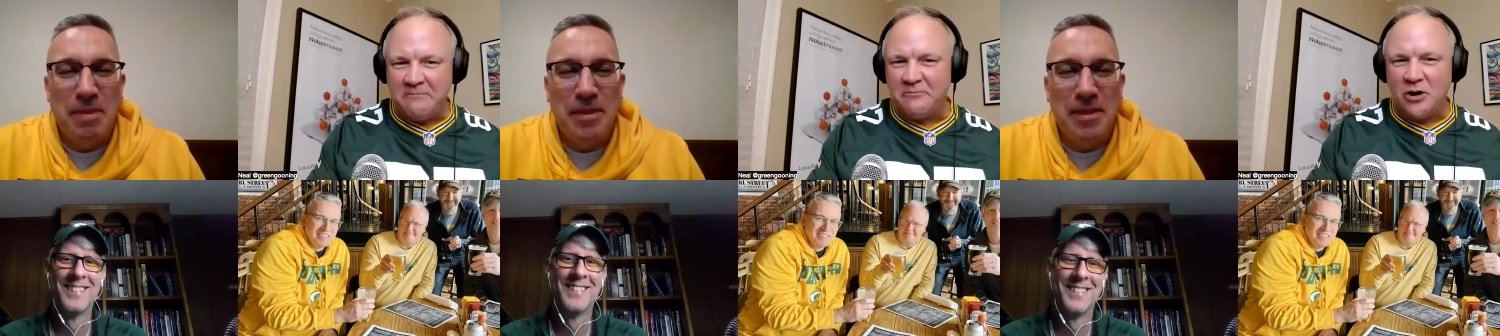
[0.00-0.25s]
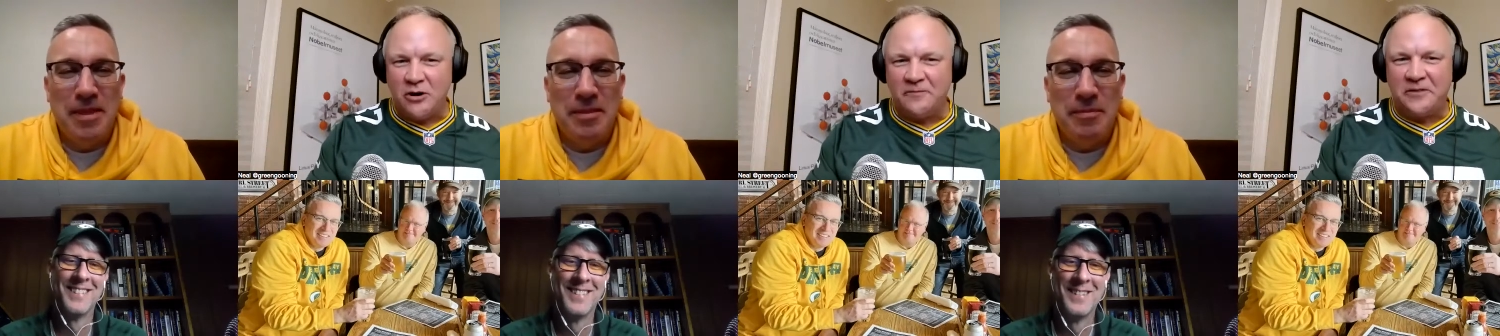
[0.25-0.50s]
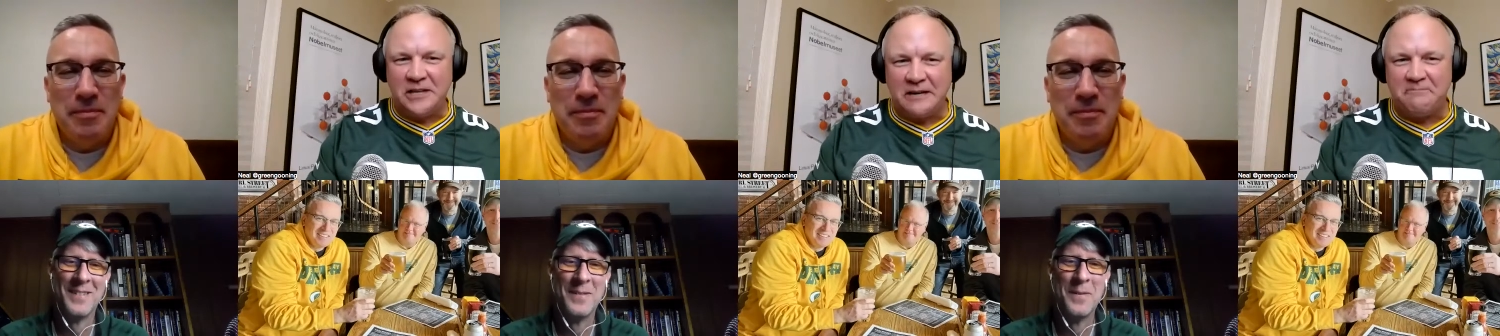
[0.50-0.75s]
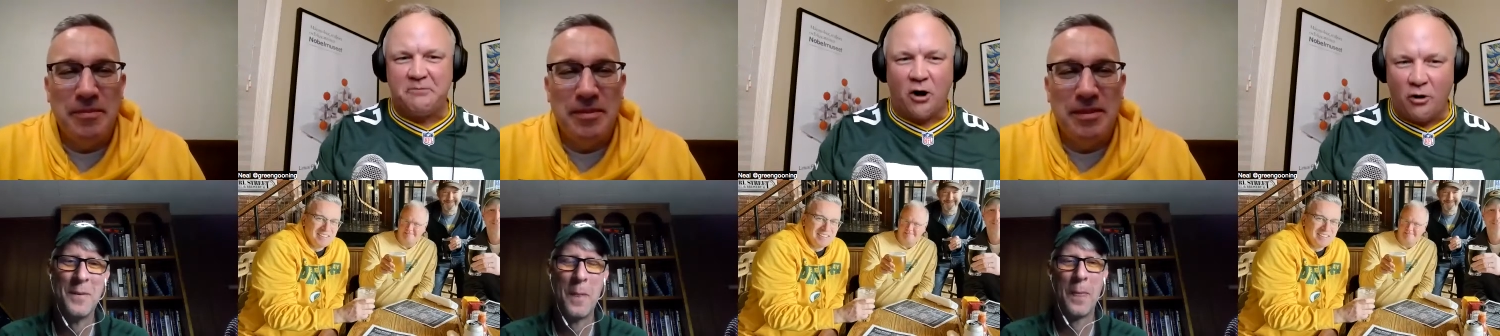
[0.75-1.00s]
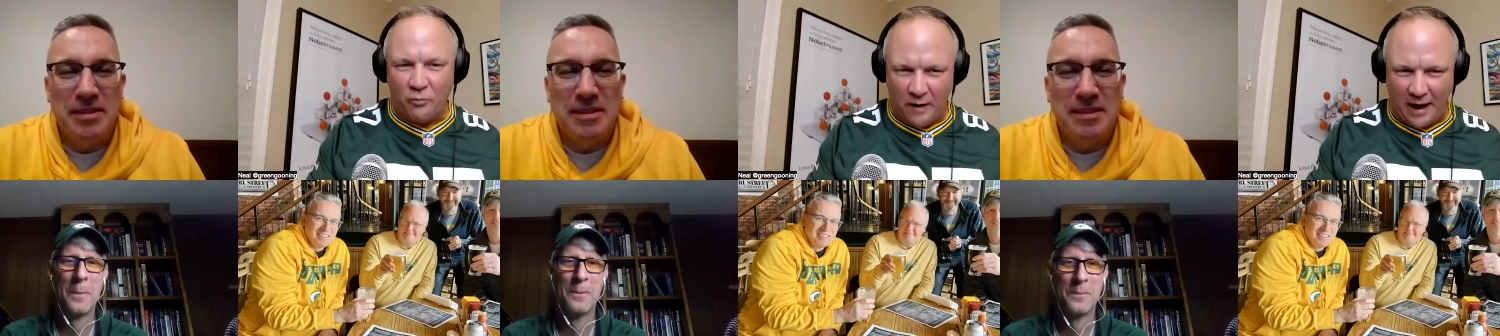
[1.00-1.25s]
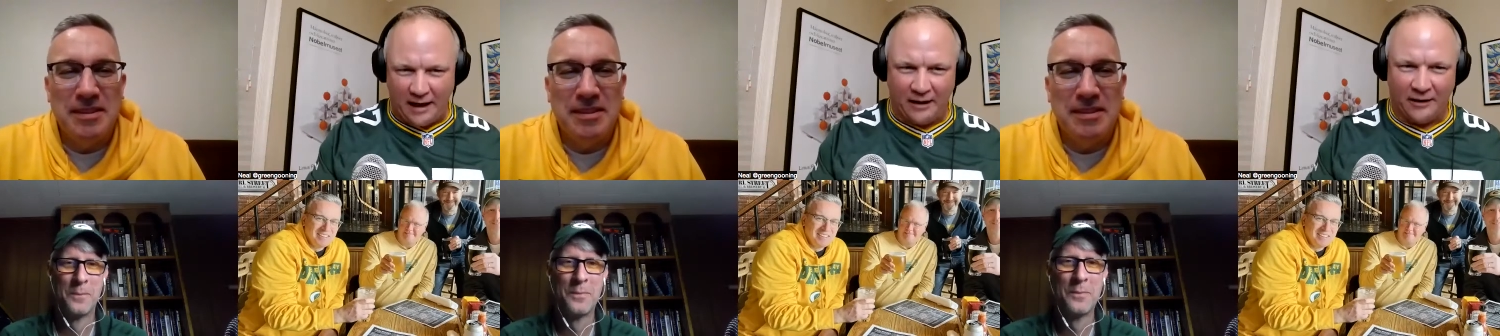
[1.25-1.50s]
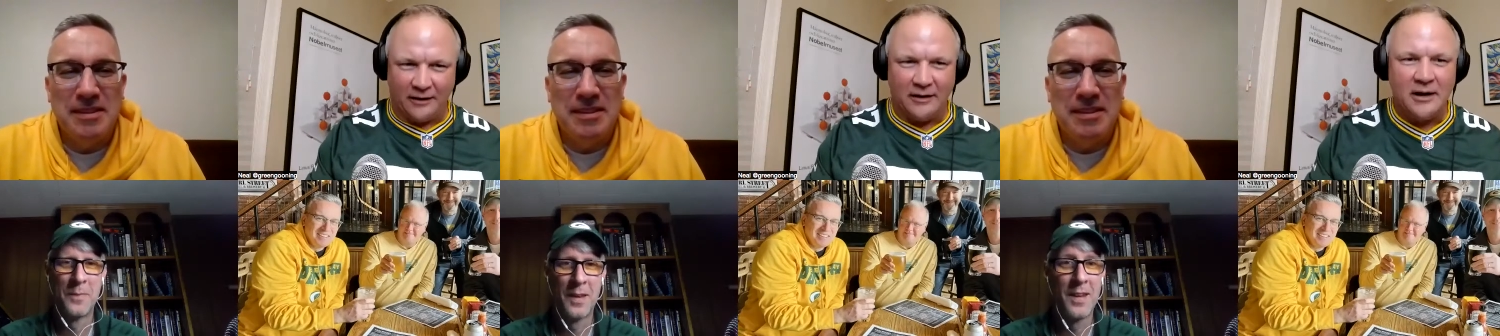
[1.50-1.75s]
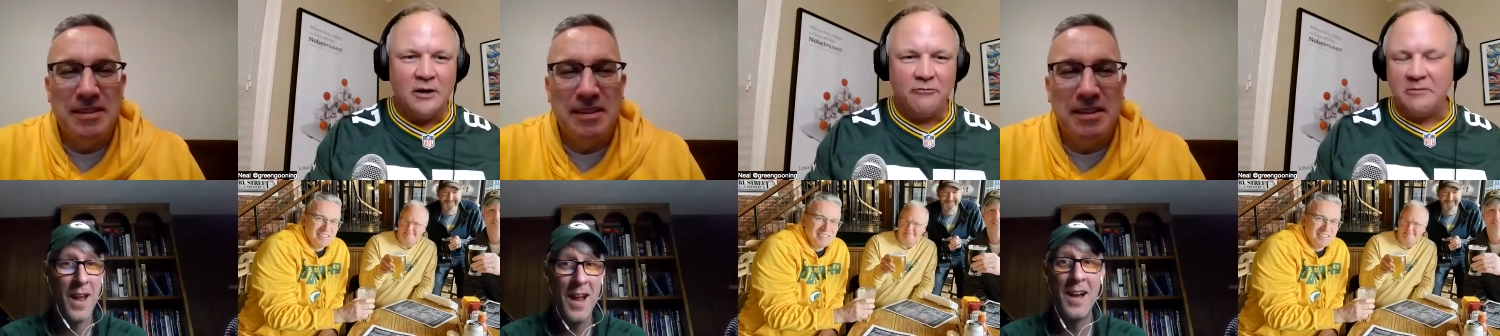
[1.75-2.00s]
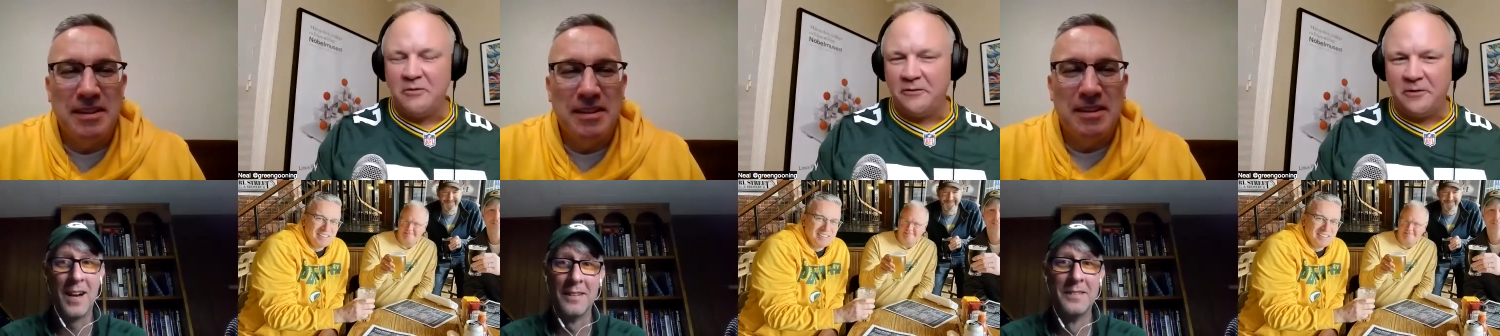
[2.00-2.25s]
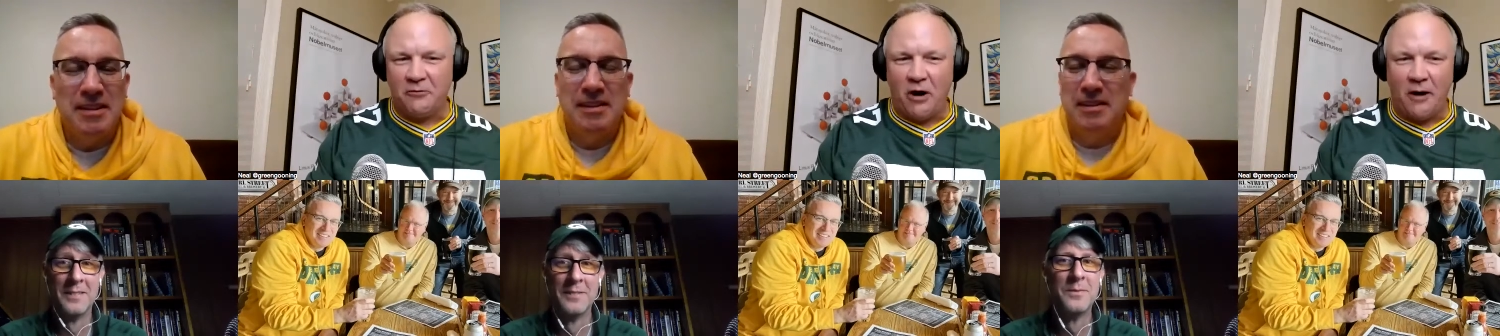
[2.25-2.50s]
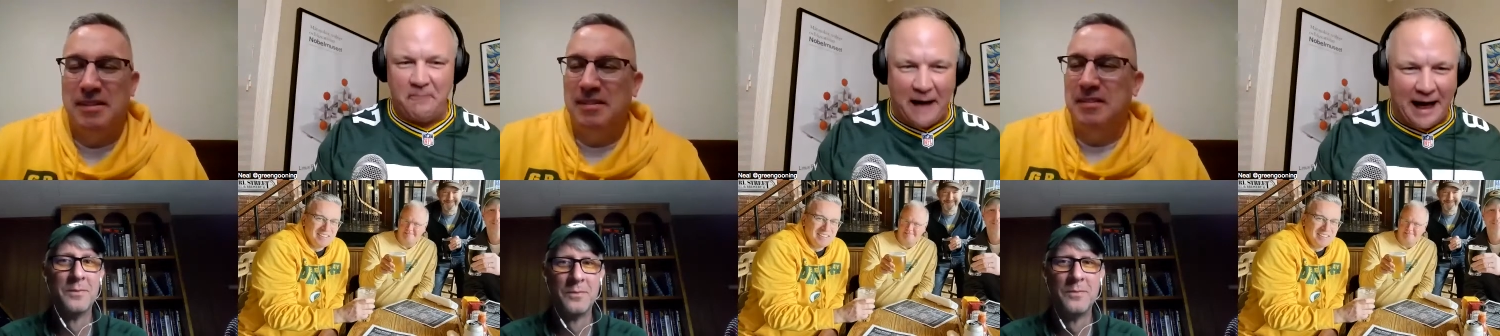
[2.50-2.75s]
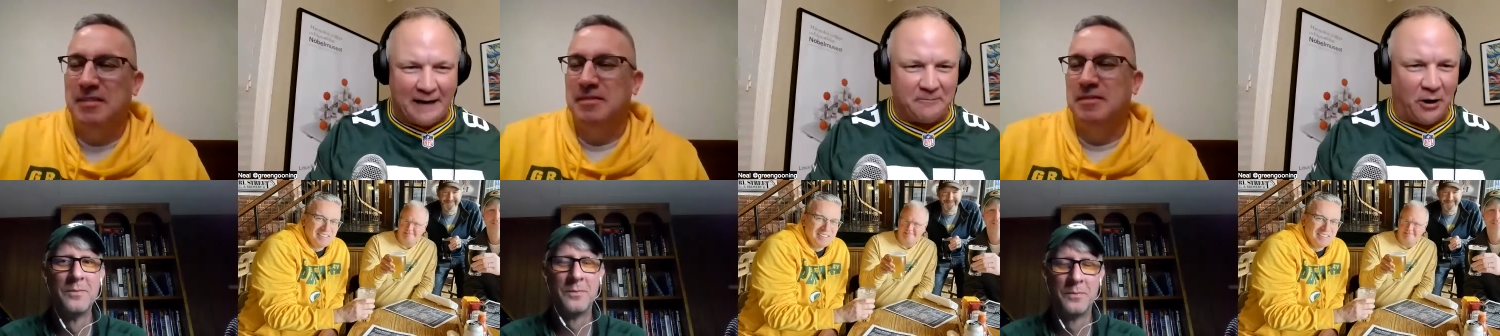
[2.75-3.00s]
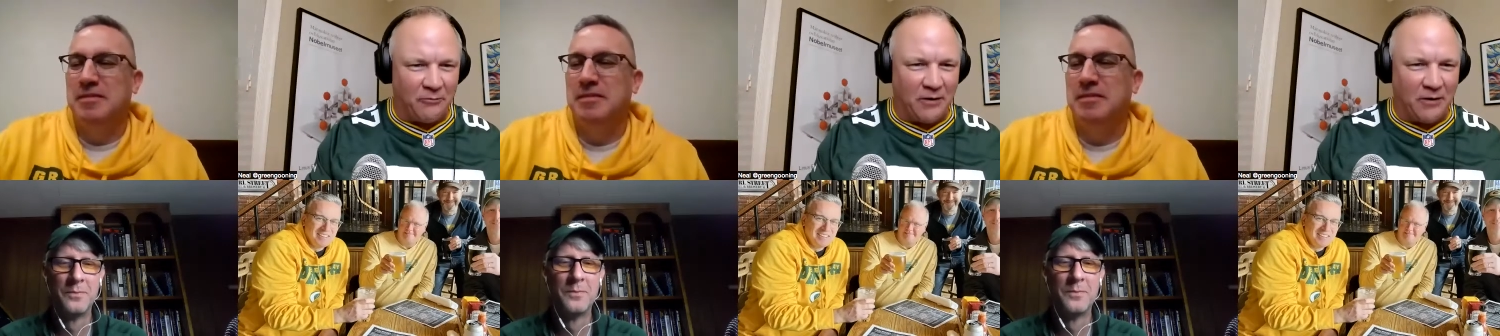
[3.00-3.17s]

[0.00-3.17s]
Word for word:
Speaker 1: moved the ball well. Yeah. We moved the ball, ball